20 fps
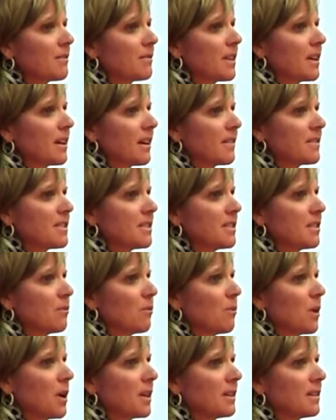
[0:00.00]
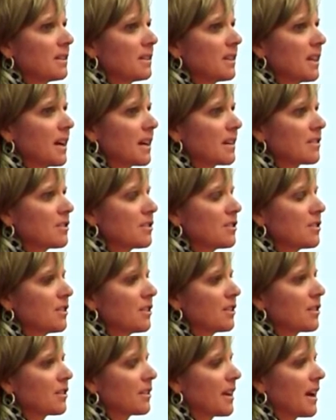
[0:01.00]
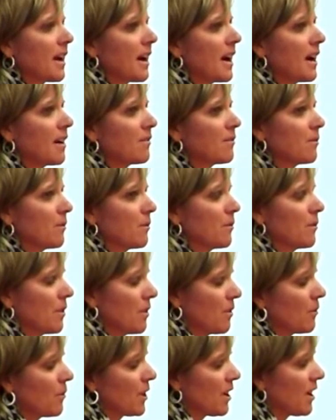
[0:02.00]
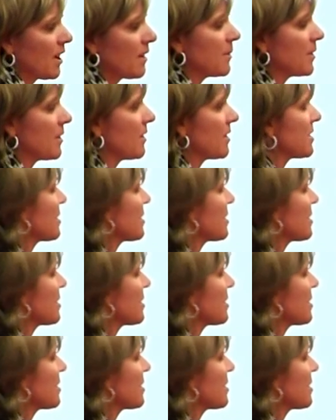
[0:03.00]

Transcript: I think I've seen one in the last year and a half when I've been